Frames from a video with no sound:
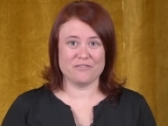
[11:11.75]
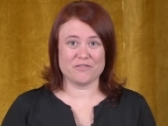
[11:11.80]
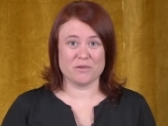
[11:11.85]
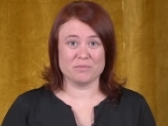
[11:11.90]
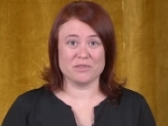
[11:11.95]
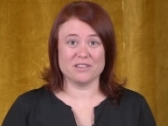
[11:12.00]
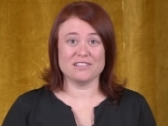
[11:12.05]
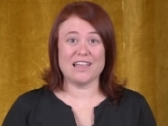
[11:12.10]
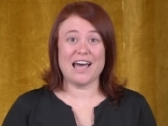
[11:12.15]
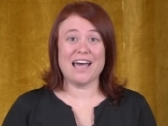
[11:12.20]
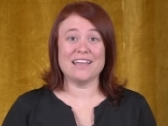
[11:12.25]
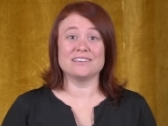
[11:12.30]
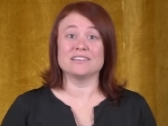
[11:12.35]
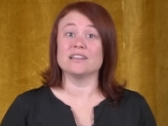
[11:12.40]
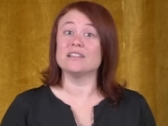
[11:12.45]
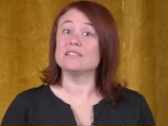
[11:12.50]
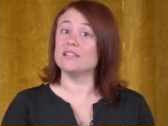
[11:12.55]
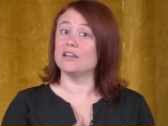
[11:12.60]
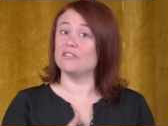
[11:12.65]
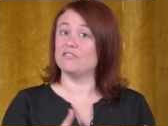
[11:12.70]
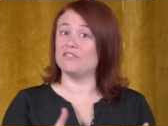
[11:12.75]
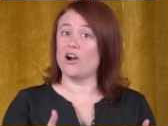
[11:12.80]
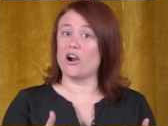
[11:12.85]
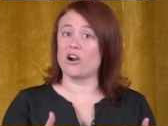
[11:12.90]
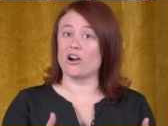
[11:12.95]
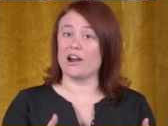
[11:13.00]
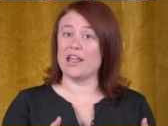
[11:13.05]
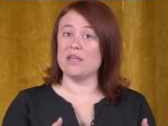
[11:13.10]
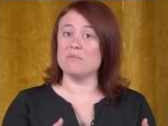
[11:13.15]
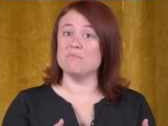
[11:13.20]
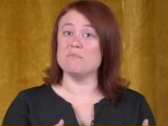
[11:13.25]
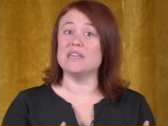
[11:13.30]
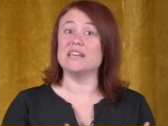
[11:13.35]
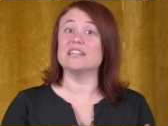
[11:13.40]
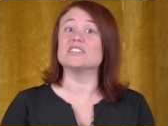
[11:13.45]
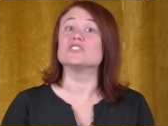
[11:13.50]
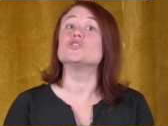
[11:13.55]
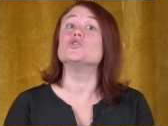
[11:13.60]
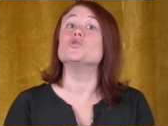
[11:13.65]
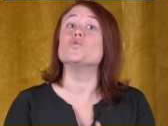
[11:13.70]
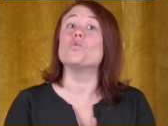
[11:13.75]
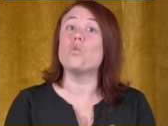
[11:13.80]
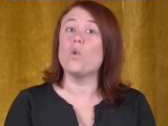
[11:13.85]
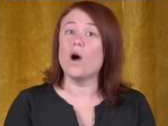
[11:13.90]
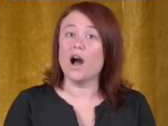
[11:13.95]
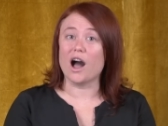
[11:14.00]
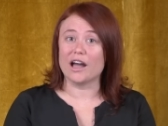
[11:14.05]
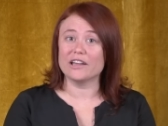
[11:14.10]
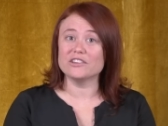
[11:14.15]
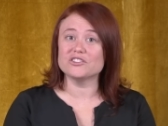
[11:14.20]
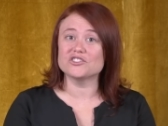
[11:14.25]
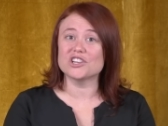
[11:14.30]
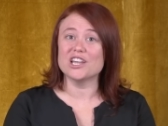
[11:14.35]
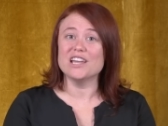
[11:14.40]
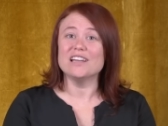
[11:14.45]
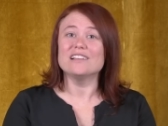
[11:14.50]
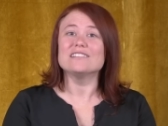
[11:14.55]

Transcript: From the Latin lavare meaning to wash,